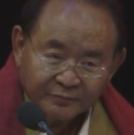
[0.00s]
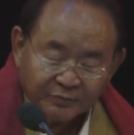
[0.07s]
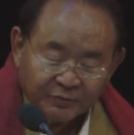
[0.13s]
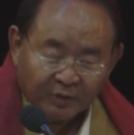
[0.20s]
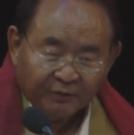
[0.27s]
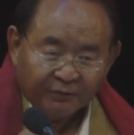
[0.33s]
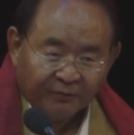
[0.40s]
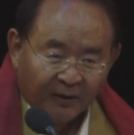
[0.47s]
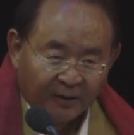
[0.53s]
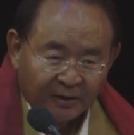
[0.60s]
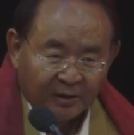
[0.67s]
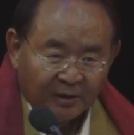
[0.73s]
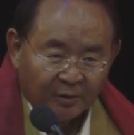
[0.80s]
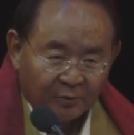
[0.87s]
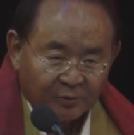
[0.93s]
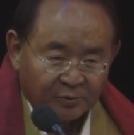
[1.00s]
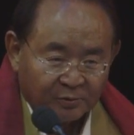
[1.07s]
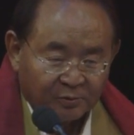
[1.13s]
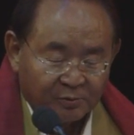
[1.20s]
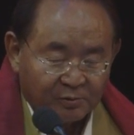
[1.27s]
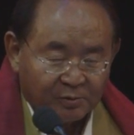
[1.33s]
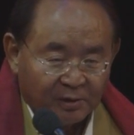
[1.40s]
Then finally, also
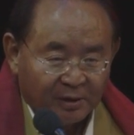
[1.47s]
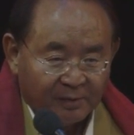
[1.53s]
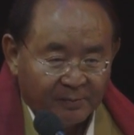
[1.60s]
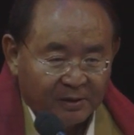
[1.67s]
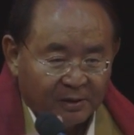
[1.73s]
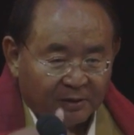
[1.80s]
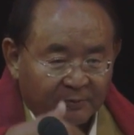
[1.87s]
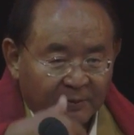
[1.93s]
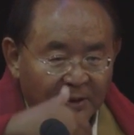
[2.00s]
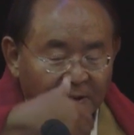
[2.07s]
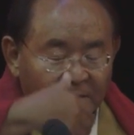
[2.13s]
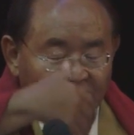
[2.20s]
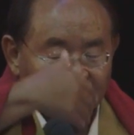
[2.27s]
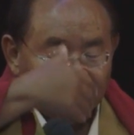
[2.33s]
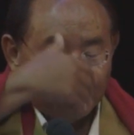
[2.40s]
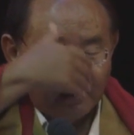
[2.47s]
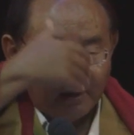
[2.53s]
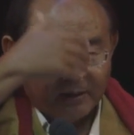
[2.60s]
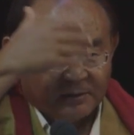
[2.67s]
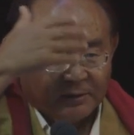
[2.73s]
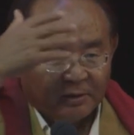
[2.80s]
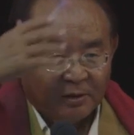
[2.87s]
to the remedy of
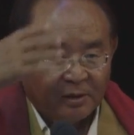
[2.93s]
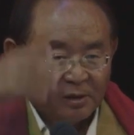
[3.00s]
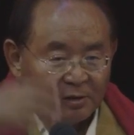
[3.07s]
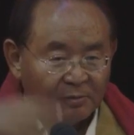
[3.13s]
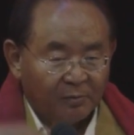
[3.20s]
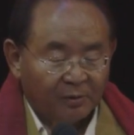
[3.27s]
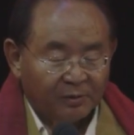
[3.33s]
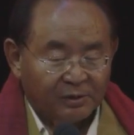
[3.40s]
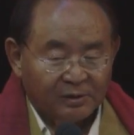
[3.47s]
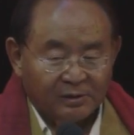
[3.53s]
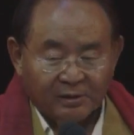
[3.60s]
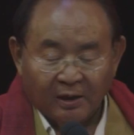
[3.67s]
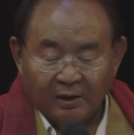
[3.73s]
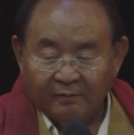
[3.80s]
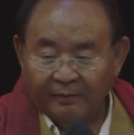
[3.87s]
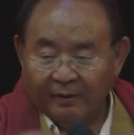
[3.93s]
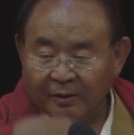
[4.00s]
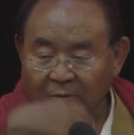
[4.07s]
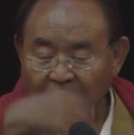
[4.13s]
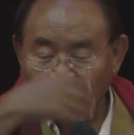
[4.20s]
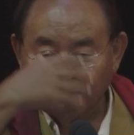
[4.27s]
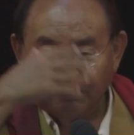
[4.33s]
realizing both self
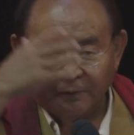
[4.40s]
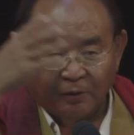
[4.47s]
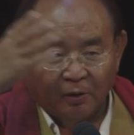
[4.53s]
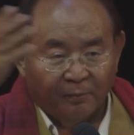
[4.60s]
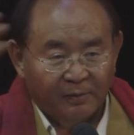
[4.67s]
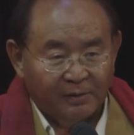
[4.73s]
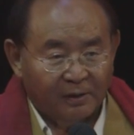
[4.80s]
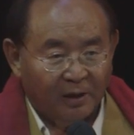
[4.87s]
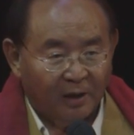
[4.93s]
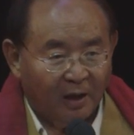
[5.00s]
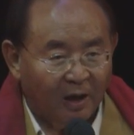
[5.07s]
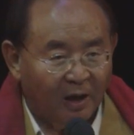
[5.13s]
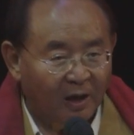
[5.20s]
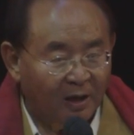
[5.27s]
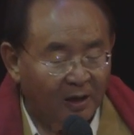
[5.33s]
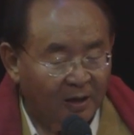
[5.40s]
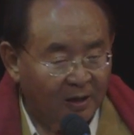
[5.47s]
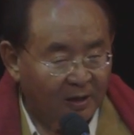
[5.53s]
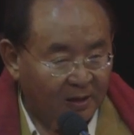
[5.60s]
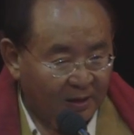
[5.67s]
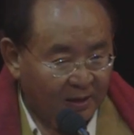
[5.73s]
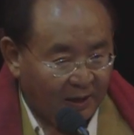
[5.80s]
and all phenomena are
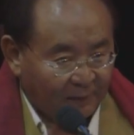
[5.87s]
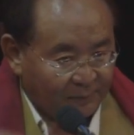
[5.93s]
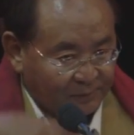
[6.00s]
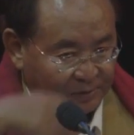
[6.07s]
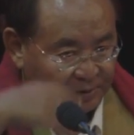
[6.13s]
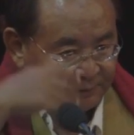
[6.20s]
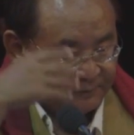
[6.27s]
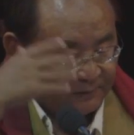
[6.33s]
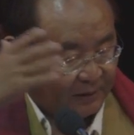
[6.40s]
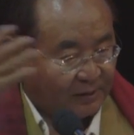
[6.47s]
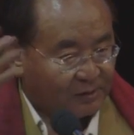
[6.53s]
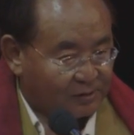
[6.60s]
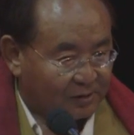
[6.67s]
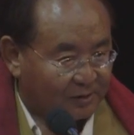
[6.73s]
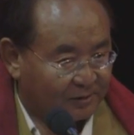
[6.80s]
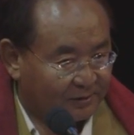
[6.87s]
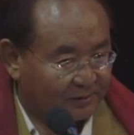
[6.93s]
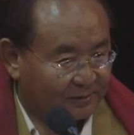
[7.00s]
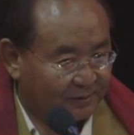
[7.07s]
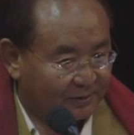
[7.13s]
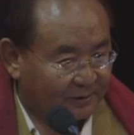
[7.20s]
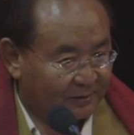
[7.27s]
empty of nature,
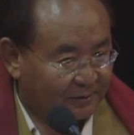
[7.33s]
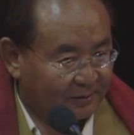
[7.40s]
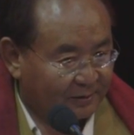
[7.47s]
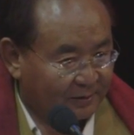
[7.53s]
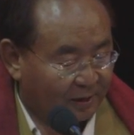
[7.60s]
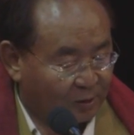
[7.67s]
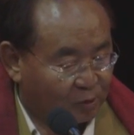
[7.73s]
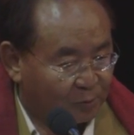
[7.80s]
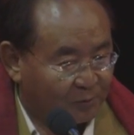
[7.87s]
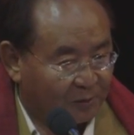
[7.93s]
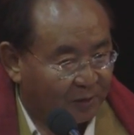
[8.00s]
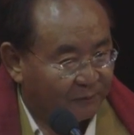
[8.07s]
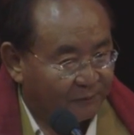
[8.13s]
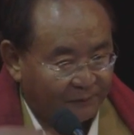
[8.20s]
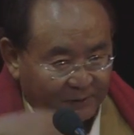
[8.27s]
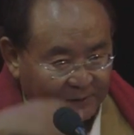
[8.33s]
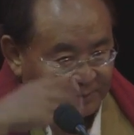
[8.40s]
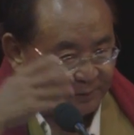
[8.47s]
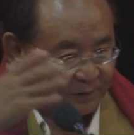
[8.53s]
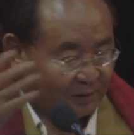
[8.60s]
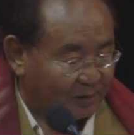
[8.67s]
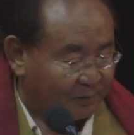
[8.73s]
then you become free
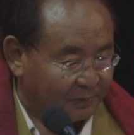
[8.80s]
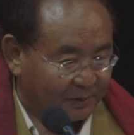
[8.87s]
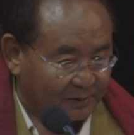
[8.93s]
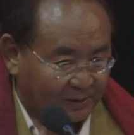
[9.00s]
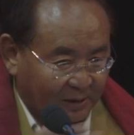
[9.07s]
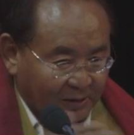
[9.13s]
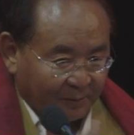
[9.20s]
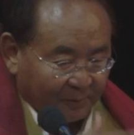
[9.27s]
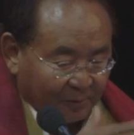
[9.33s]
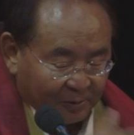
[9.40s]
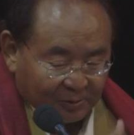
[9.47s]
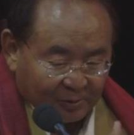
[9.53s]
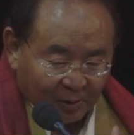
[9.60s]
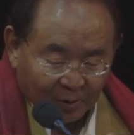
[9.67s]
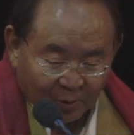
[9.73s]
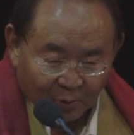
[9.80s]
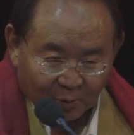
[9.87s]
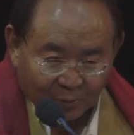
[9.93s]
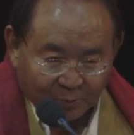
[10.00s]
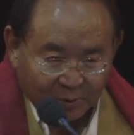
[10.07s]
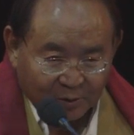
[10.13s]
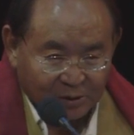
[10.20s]
and be liberated. That's I'm going to
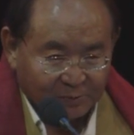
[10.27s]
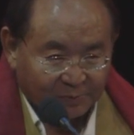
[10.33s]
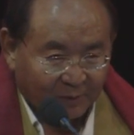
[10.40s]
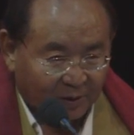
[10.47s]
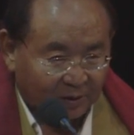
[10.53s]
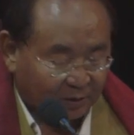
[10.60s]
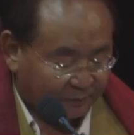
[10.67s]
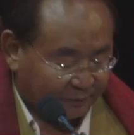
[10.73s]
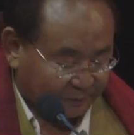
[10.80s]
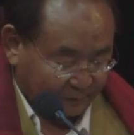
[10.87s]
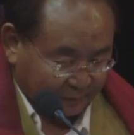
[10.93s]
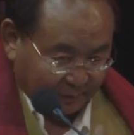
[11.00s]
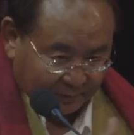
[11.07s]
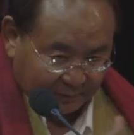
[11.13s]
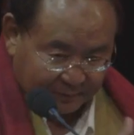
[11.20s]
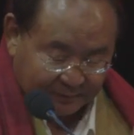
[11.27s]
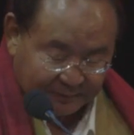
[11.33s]
whole Buddhist part of, you know.